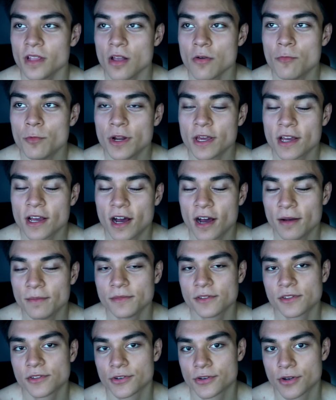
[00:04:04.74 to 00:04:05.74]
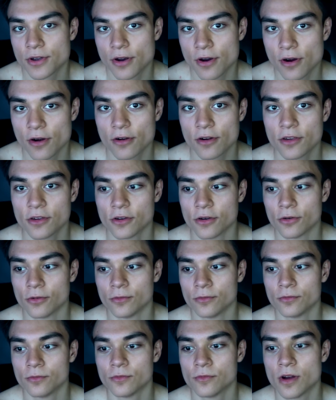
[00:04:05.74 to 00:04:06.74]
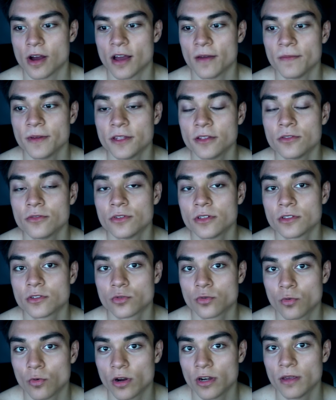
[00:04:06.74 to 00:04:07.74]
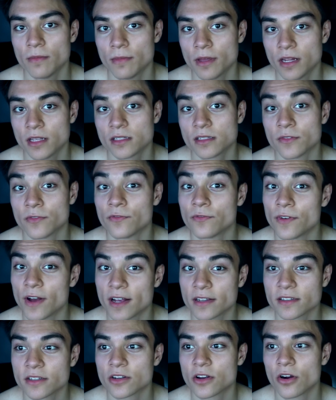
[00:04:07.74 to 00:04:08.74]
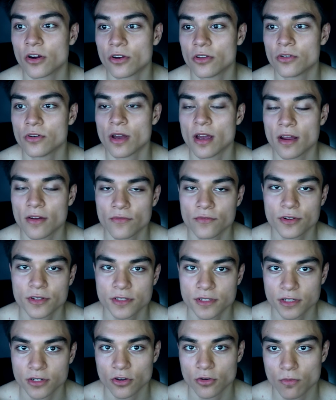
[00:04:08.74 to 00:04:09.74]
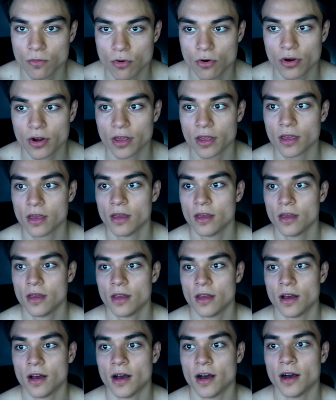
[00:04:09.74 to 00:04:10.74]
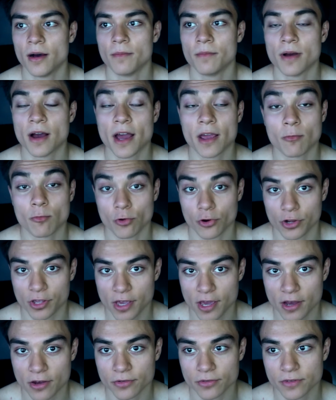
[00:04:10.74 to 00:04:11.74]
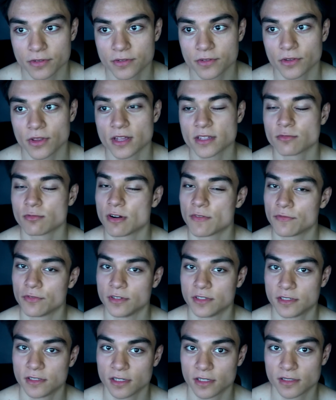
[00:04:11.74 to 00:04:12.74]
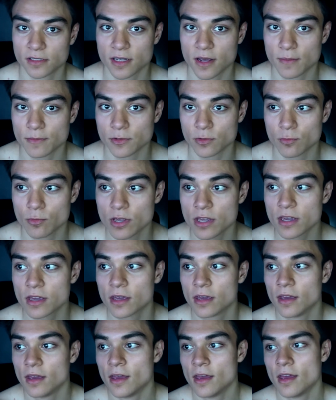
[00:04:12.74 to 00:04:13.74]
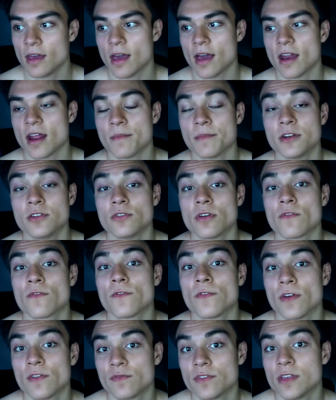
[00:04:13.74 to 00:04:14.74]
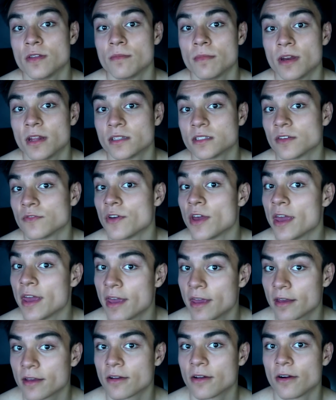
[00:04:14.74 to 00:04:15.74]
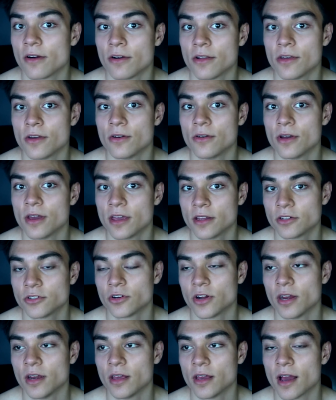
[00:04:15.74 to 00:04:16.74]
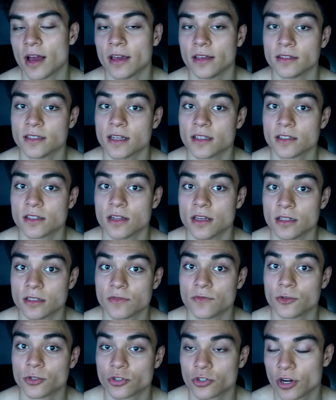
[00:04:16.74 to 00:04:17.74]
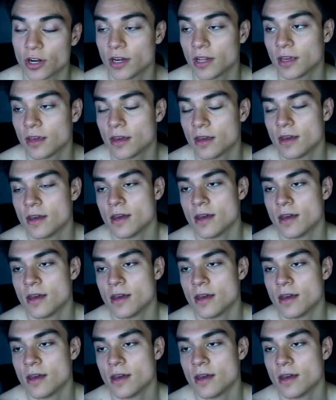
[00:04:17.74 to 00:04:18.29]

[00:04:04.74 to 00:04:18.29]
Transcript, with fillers: when it comes to cardio, I've been doing 20 minutes of fasted cardio every single morning. Um, I work out, so that's roughly six times a week. And I've been doing 15 minutes of HIIT cardio, HIIT training, high intensity interval training,